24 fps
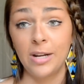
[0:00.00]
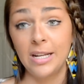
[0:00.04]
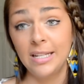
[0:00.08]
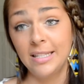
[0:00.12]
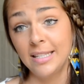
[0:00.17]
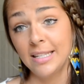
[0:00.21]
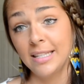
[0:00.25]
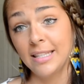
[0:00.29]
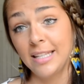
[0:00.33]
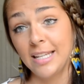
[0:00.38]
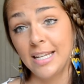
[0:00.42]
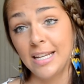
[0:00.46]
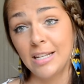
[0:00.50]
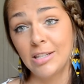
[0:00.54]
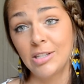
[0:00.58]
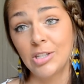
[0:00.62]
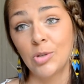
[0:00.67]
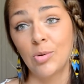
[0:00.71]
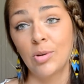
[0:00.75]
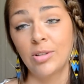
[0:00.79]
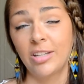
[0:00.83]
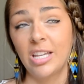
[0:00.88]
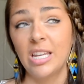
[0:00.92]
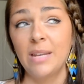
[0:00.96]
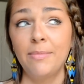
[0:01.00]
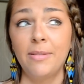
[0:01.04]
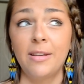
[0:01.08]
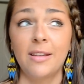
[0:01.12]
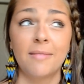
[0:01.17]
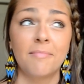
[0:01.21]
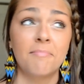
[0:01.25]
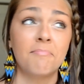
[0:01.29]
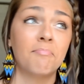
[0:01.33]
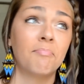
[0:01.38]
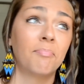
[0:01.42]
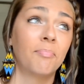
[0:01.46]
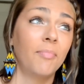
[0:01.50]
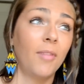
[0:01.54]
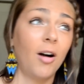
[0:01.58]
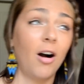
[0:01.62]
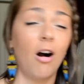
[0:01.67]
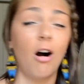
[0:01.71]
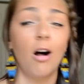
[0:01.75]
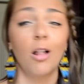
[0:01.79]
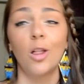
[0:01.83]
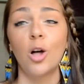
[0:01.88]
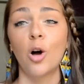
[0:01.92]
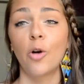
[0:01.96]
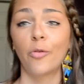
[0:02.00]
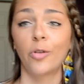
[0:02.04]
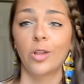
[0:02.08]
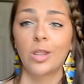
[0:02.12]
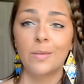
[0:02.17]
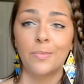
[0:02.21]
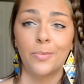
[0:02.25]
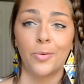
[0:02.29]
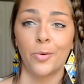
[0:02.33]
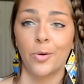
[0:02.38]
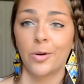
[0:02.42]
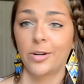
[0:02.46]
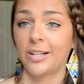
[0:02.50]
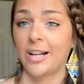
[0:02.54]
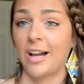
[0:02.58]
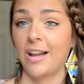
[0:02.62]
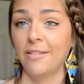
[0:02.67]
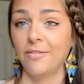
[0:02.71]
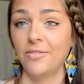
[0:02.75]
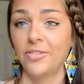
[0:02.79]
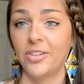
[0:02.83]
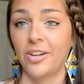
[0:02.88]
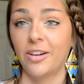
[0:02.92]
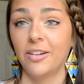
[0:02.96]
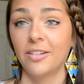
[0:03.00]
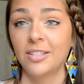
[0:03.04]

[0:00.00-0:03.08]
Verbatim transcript: recently, so it's going to be a um, all over the board kind of